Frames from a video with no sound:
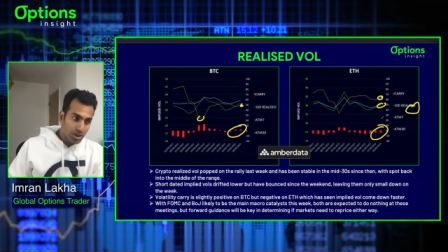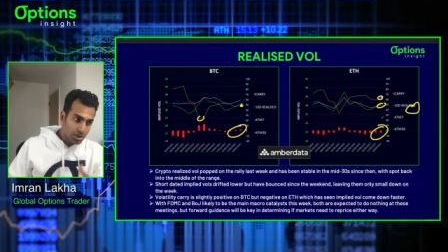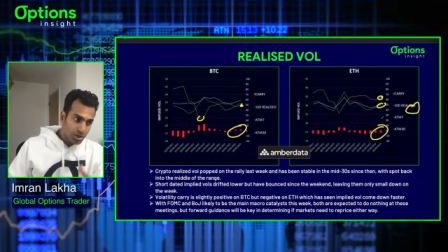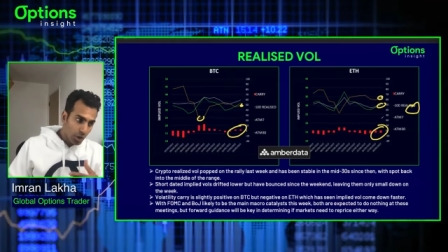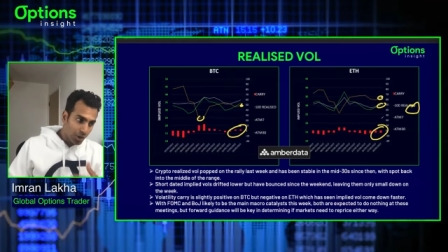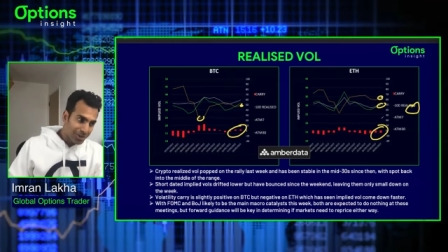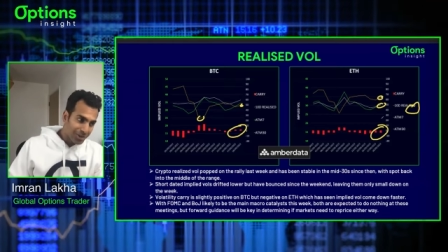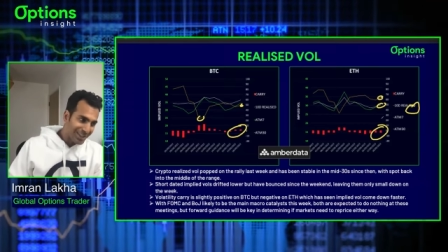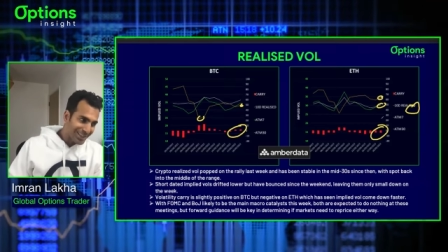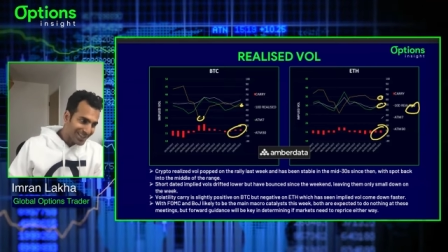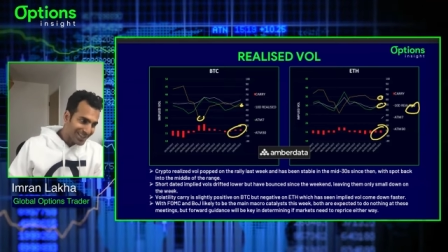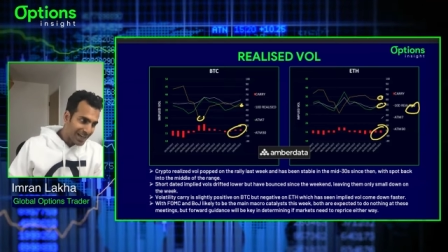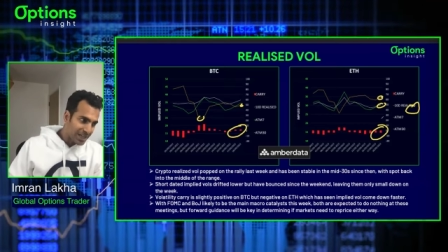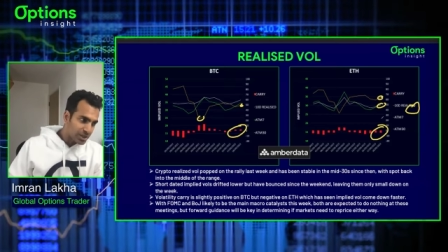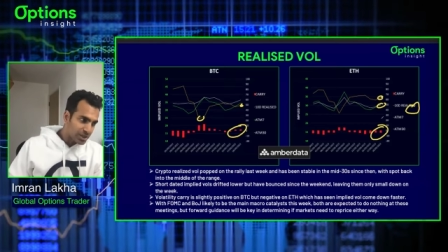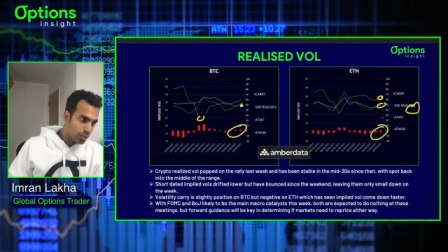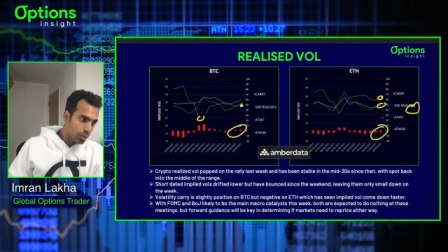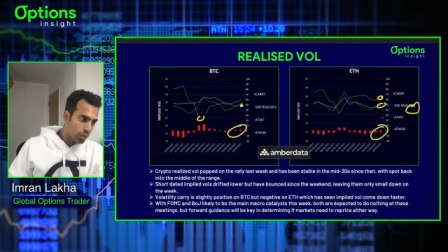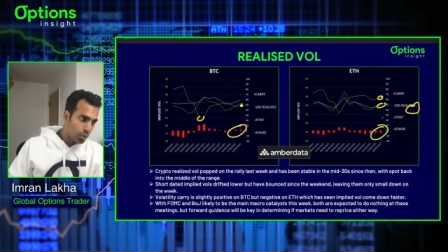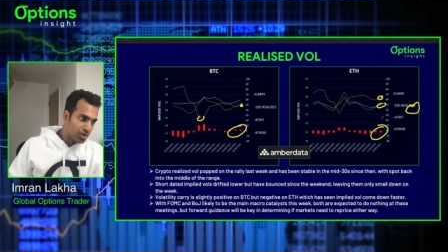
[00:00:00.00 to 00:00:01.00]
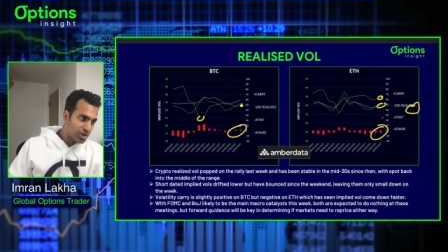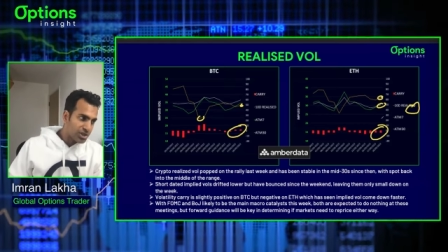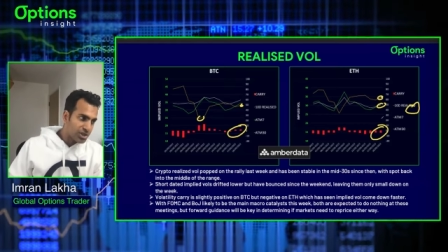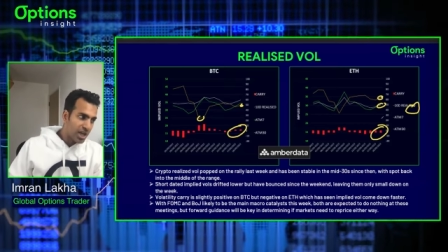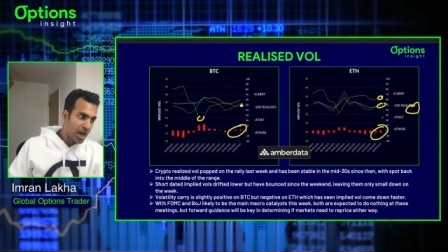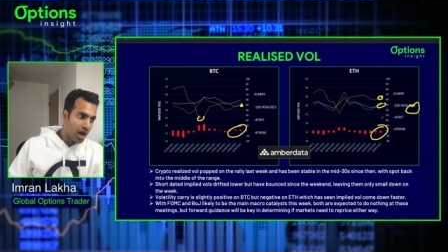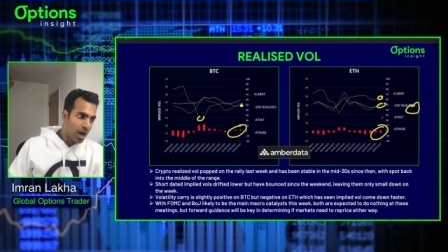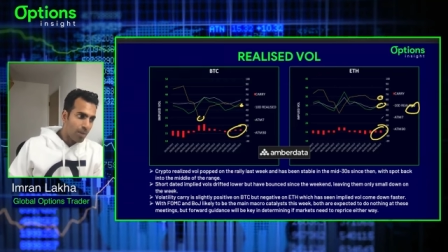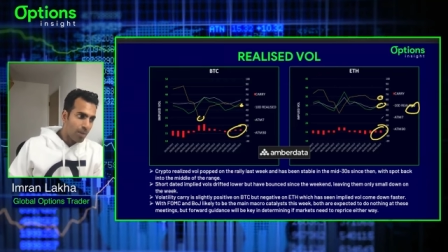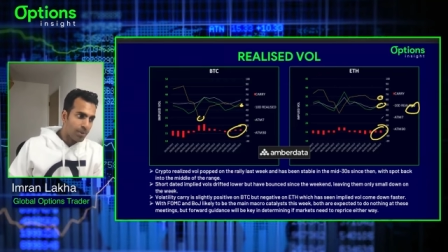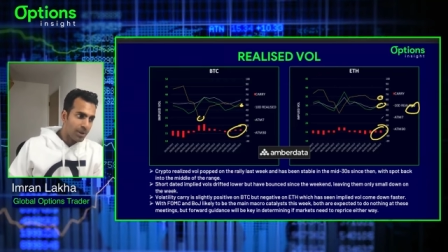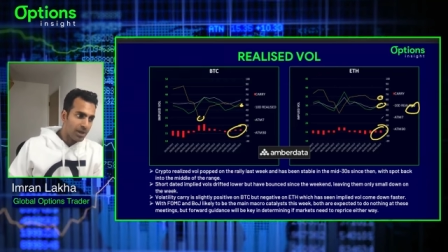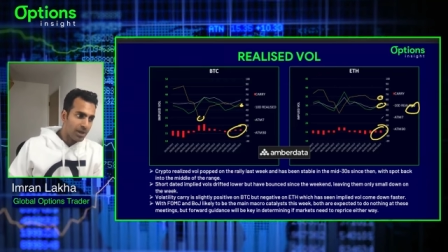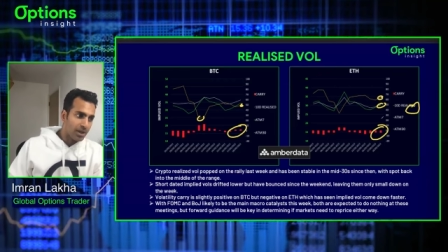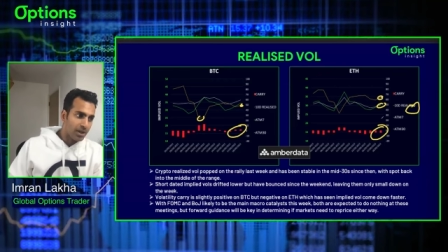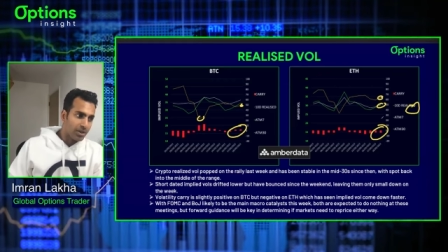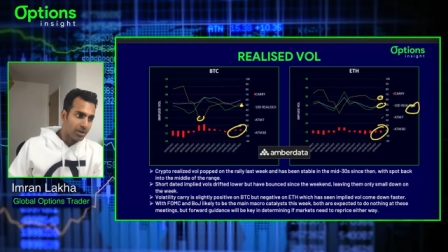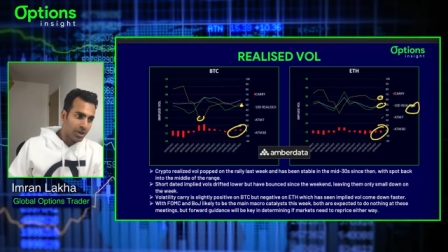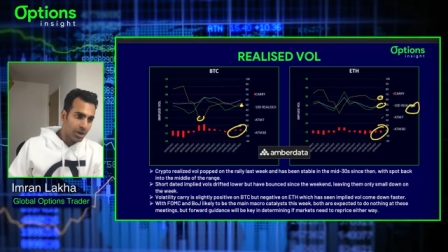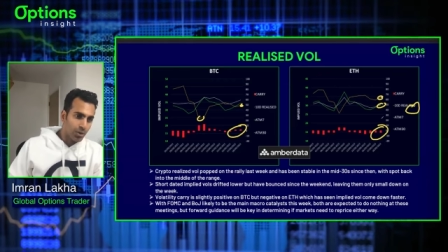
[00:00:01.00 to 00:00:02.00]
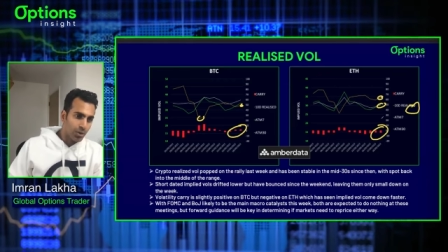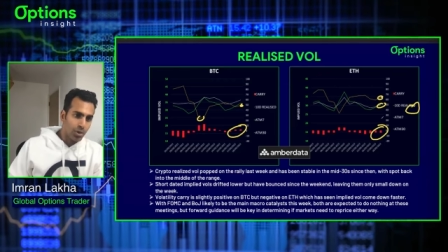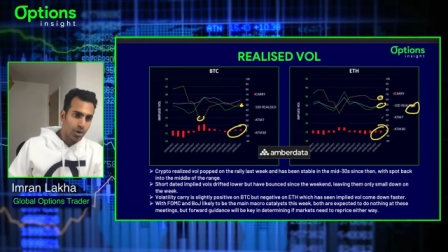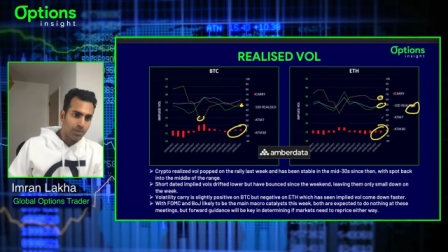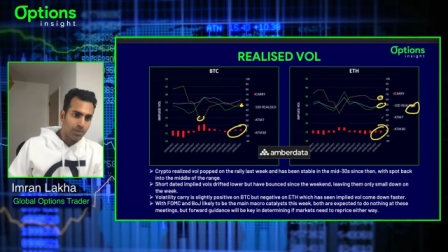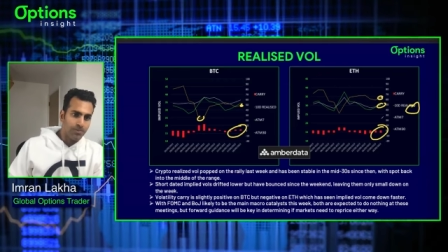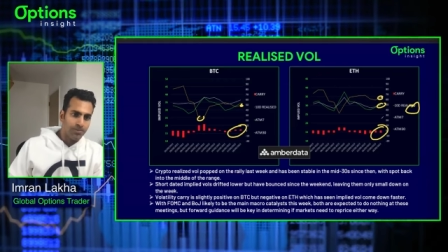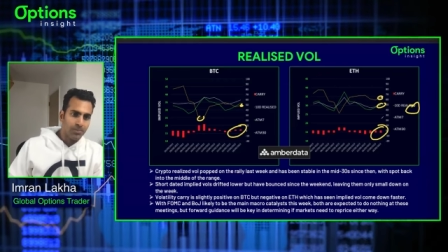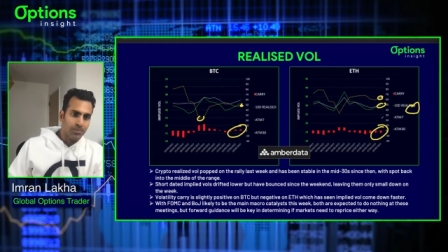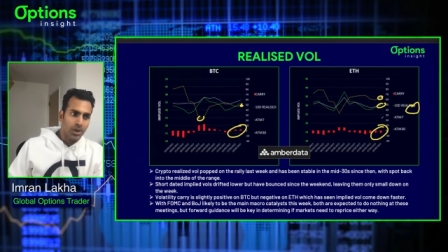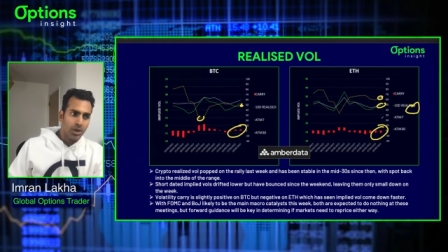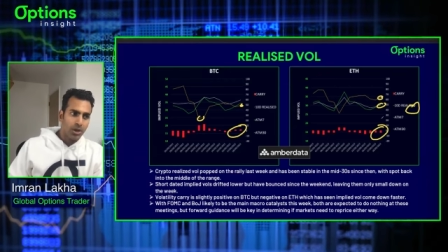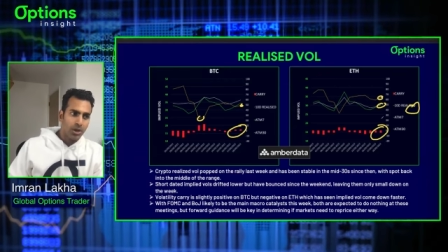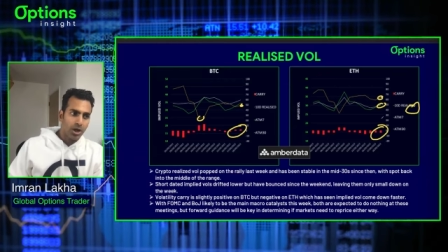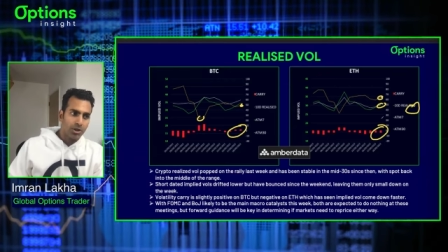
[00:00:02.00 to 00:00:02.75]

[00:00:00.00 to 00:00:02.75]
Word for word: So I think that's what the setup in Ethereum.